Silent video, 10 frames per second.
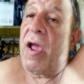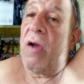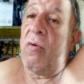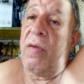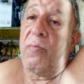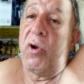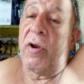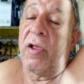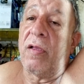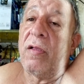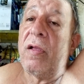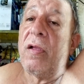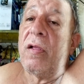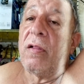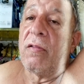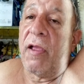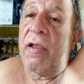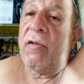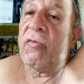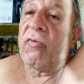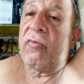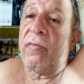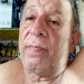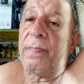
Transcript: hour putting links.